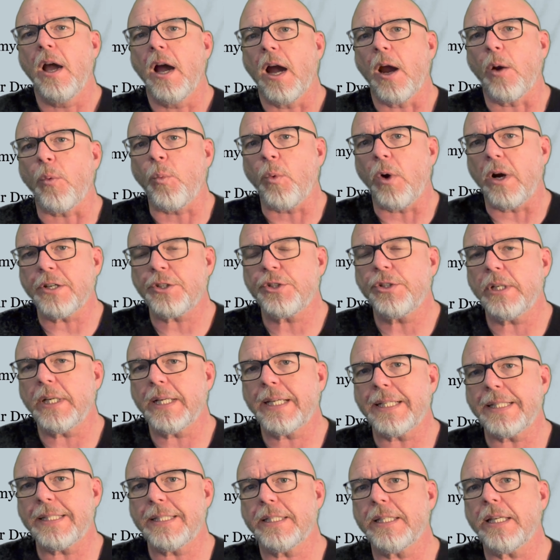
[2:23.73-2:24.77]
I want you to
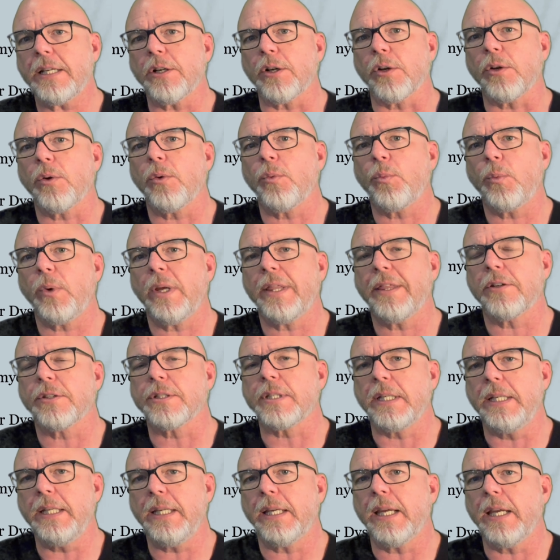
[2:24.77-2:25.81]
consider when there's
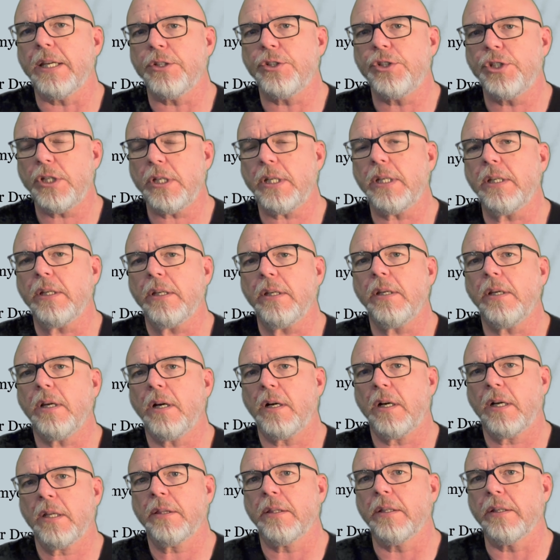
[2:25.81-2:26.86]
an EKG
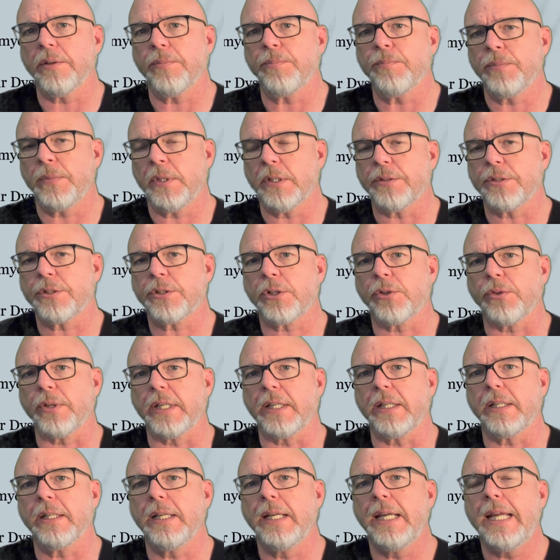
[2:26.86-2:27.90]
on the
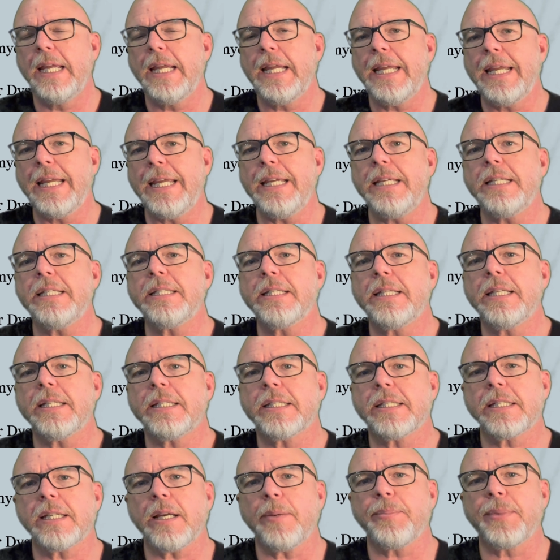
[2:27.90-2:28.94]
screen, is
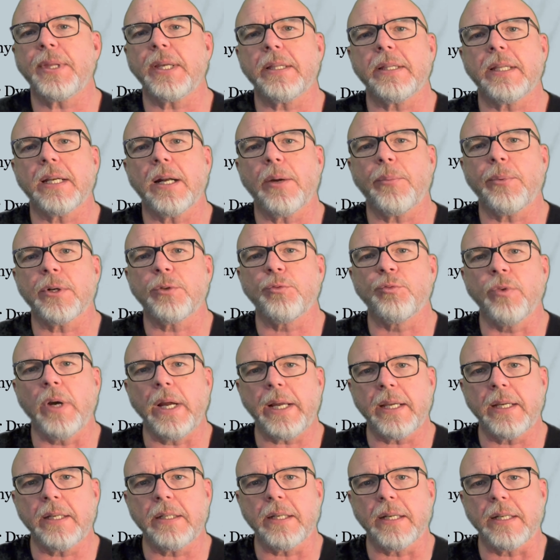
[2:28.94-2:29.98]
this something that I would
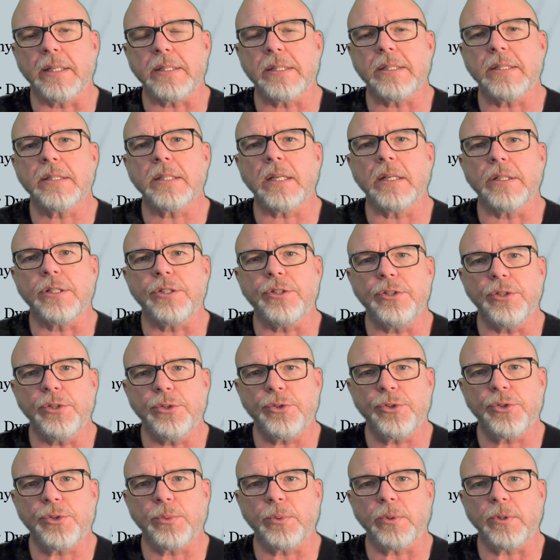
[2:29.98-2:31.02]
recognize as
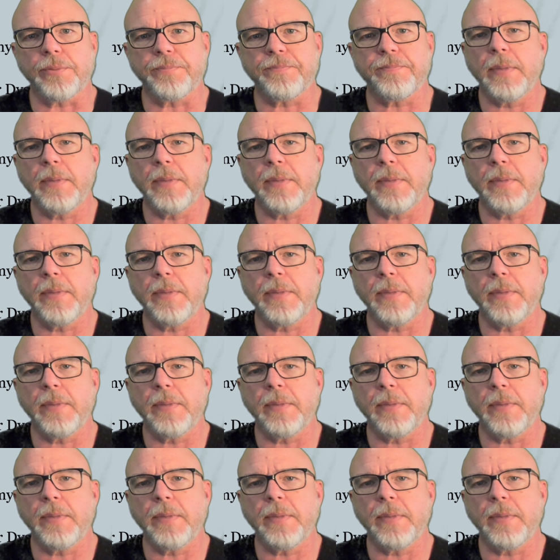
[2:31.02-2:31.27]
unusual?